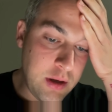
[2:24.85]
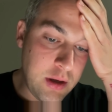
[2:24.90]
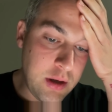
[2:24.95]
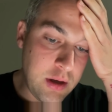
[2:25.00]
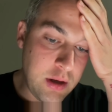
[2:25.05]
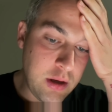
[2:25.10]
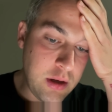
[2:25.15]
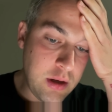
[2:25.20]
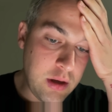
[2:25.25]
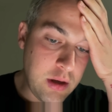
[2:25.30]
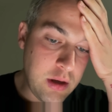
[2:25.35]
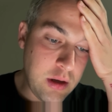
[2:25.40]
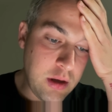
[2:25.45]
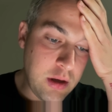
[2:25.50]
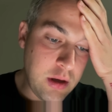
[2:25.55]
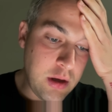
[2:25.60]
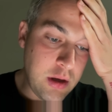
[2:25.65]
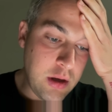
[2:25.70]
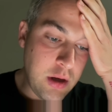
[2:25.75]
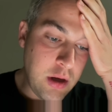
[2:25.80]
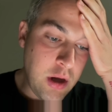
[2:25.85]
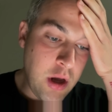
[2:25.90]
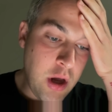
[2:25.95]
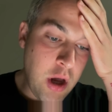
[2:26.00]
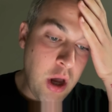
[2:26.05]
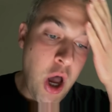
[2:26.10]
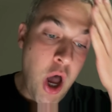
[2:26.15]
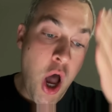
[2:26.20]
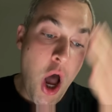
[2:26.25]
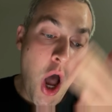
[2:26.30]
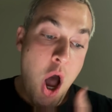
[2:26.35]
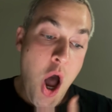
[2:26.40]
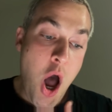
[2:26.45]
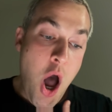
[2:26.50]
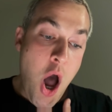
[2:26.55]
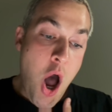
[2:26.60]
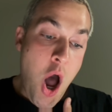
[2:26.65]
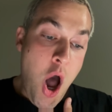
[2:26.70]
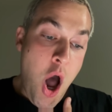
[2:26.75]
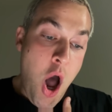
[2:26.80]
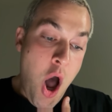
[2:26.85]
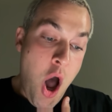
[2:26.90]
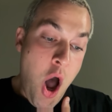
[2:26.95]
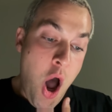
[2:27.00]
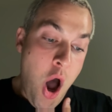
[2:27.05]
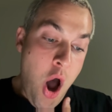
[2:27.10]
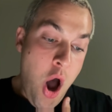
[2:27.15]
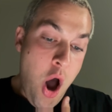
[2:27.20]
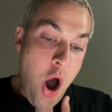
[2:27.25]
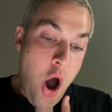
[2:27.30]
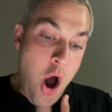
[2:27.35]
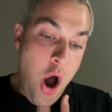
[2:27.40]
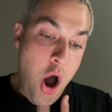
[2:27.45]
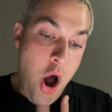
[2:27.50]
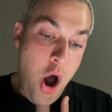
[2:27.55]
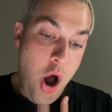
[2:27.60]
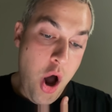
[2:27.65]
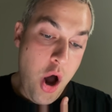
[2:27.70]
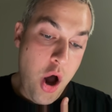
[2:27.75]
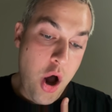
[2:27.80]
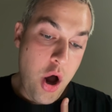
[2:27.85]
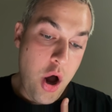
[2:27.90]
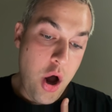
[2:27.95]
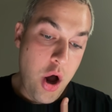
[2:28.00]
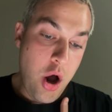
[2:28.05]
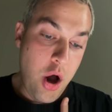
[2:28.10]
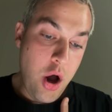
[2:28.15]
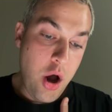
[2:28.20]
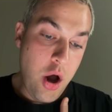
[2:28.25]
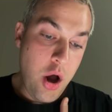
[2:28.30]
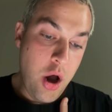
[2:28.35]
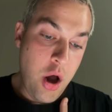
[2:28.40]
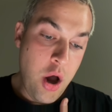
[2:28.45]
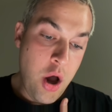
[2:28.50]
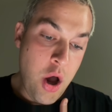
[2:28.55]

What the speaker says: Nothing is said.